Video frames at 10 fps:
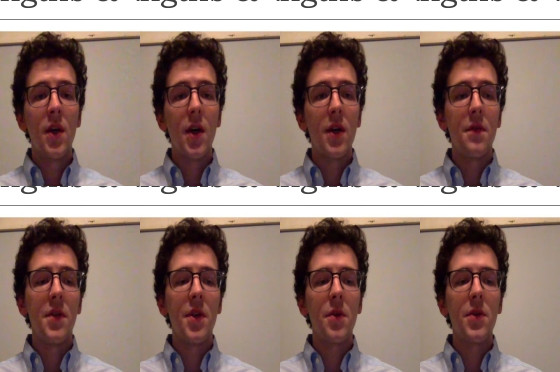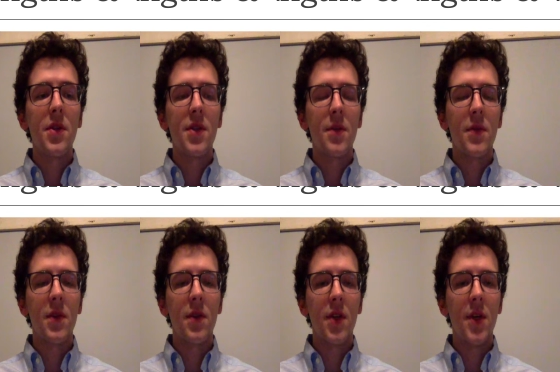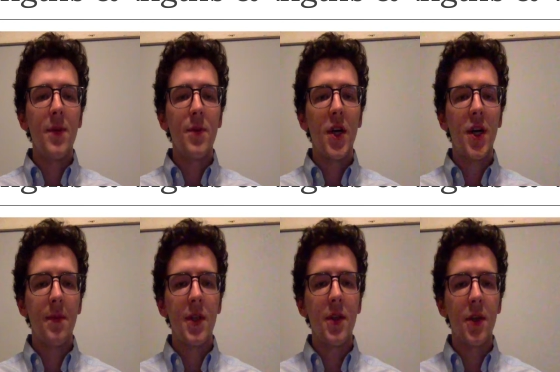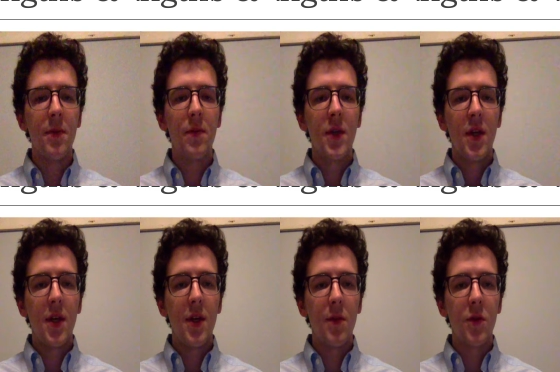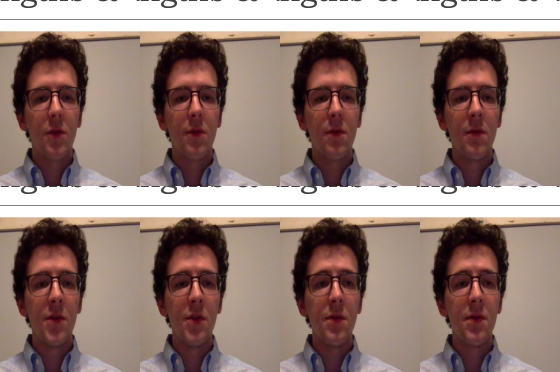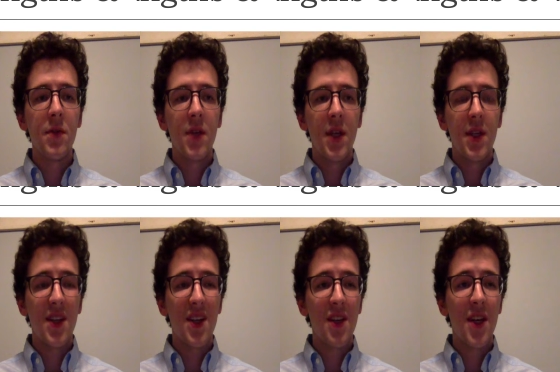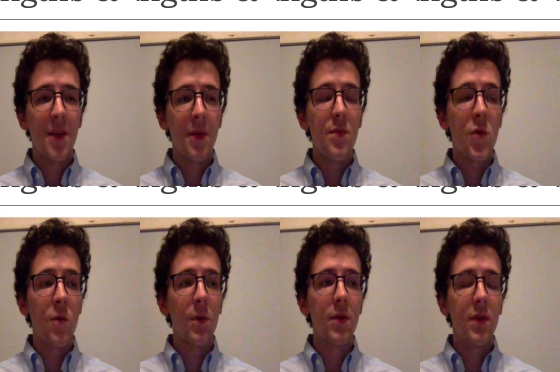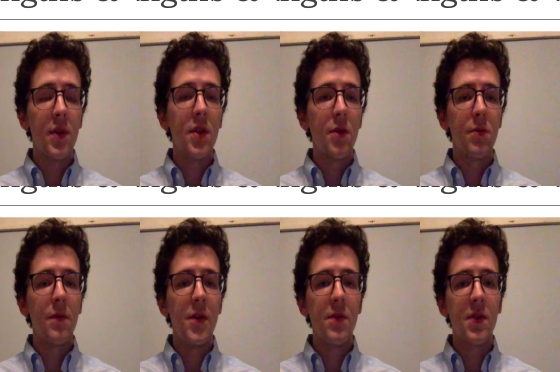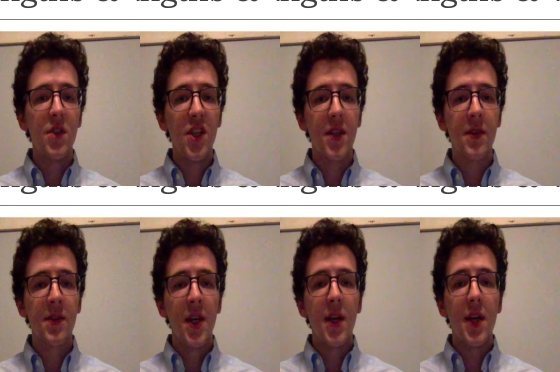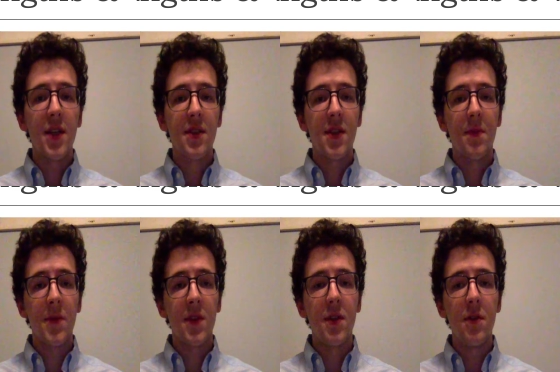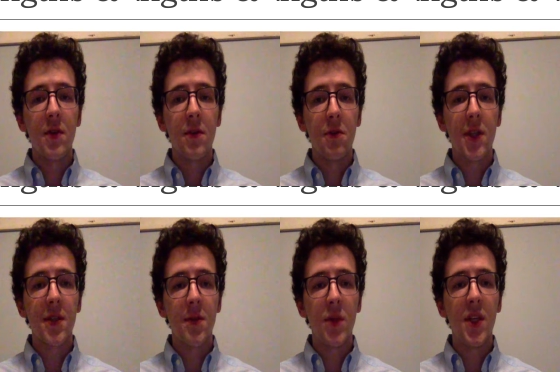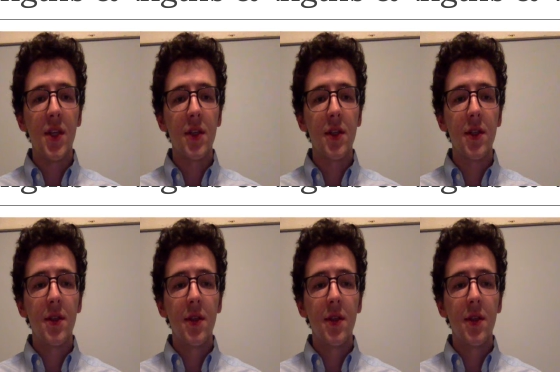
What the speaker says: If you notice something that keeps popping up in multiple reviews, it's likely happening more than those reviews suggest, and it's something that you should address immediately.